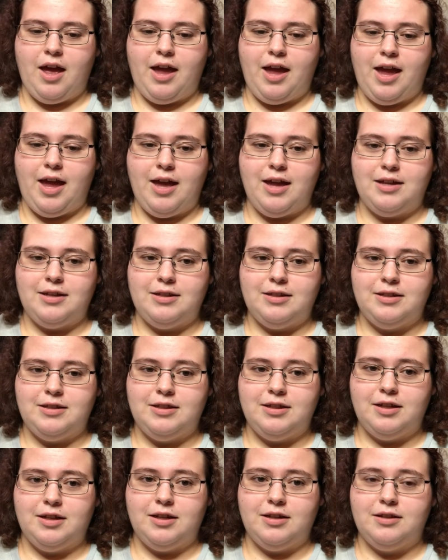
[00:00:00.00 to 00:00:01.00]
And
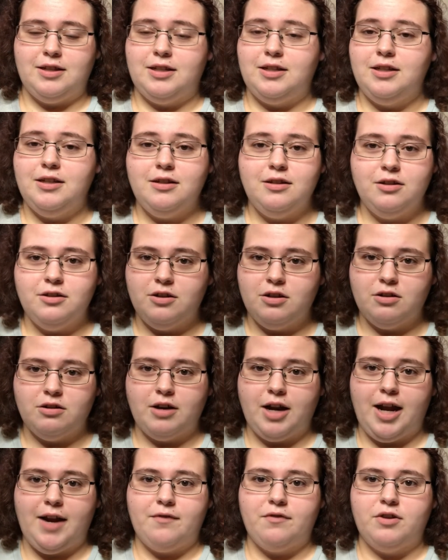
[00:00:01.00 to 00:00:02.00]
they did
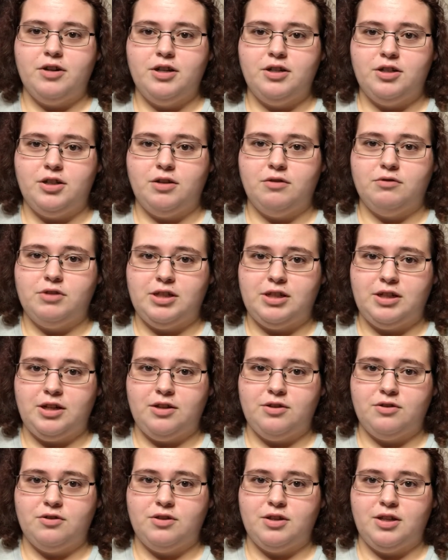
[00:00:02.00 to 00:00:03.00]
your average,
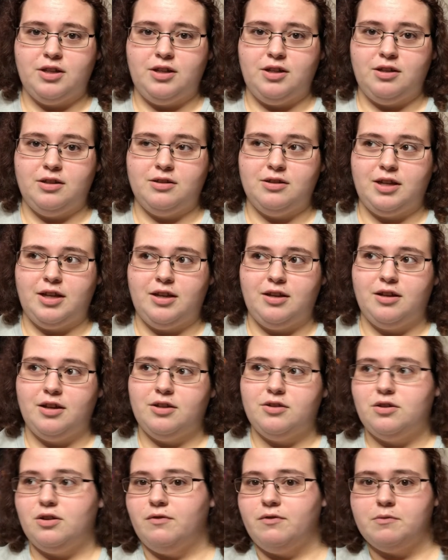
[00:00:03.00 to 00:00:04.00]
teenager thing. They
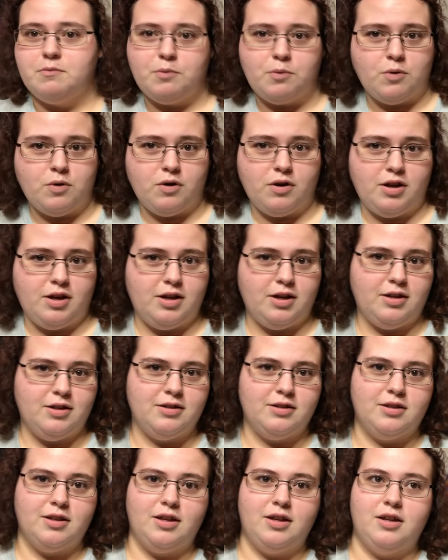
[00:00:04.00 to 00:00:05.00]
gushed over
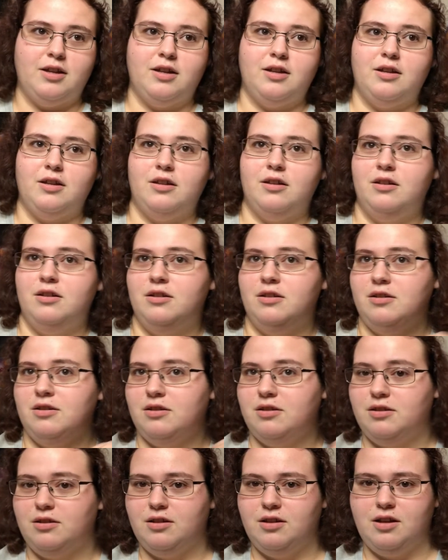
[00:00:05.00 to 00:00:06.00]
boys. They
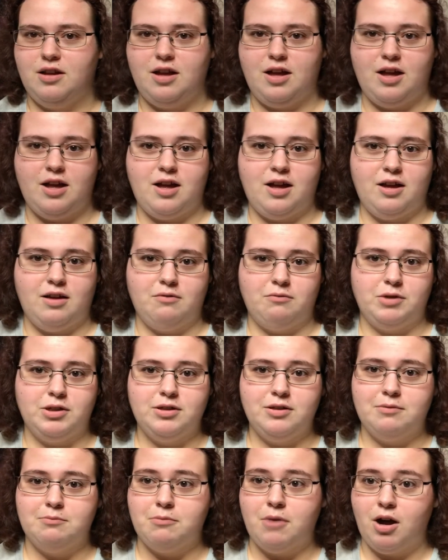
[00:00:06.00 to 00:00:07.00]
went
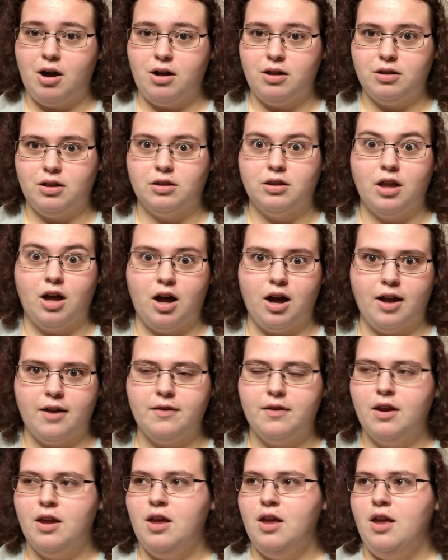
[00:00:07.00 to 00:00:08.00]
to the mall a lot.
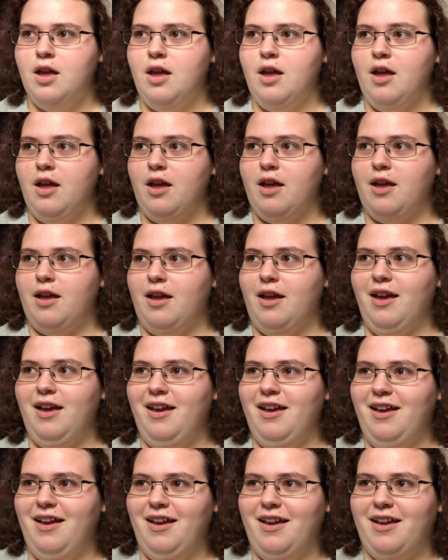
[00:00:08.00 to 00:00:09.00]

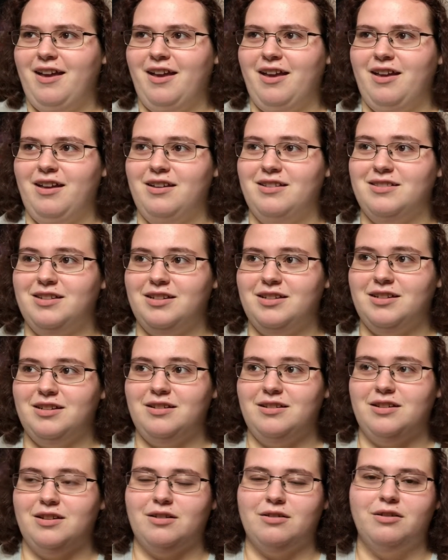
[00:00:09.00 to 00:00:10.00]
And they
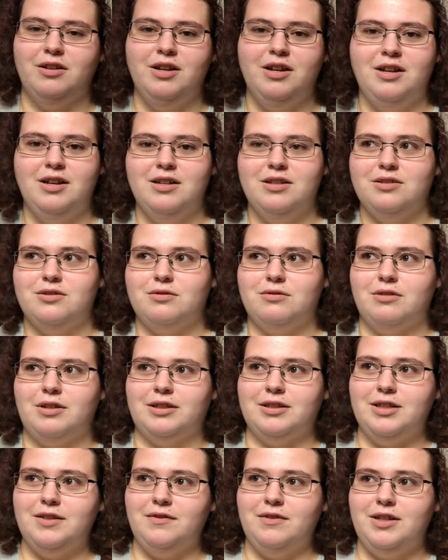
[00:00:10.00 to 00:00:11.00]
did, school
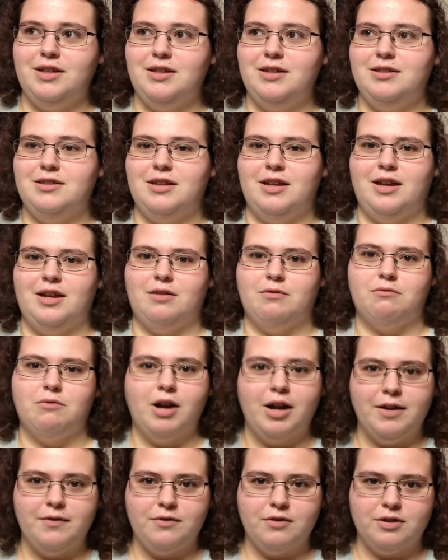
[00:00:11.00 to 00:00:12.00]
activities. They had a
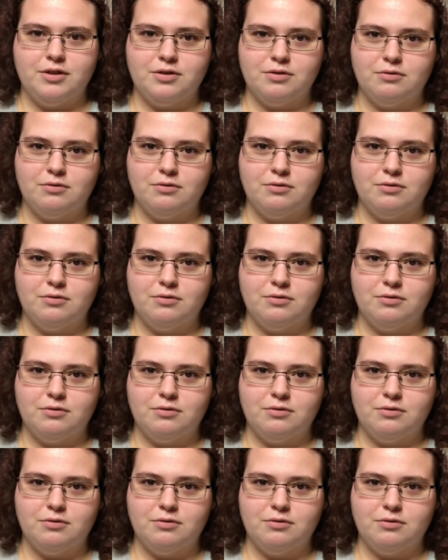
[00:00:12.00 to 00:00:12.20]
rival at